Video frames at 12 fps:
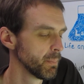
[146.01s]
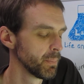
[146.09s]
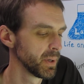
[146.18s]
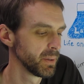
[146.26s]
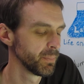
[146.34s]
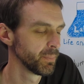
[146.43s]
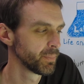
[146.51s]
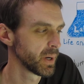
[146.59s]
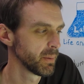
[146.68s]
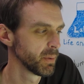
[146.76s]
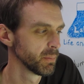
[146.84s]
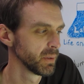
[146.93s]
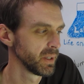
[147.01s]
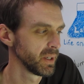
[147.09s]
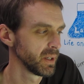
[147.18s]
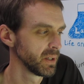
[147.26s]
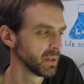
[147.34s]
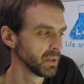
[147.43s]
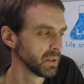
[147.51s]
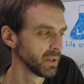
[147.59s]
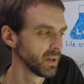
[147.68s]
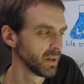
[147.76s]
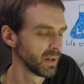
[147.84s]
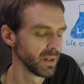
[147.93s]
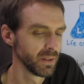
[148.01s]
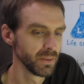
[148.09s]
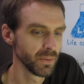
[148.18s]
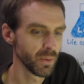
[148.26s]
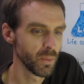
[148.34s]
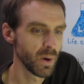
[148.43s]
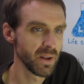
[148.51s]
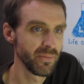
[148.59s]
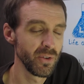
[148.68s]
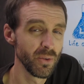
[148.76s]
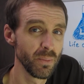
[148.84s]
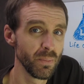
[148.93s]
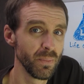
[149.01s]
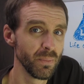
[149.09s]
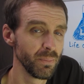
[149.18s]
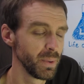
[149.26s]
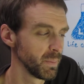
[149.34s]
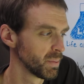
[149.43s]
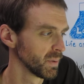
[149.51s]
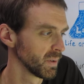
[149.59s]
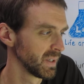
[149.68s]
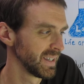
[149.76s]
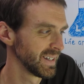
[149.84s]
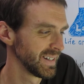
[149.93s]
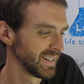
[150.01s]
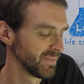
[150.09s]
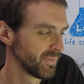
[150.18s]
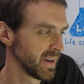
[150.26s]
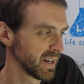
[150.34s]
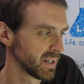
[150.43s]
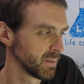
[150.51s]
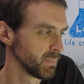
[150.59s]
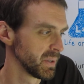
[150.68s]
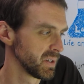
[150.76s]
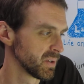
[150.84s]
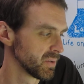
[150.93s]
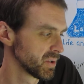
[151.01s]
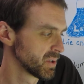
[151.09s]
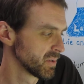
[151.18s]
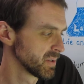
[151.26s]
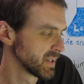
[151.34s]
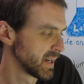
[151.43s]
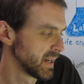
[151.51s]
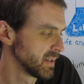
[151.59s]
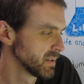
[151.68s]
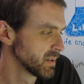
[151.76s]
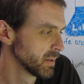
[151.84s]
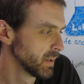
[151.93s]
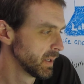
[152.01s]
but probably uh, quite a few people get infected but don't show signs.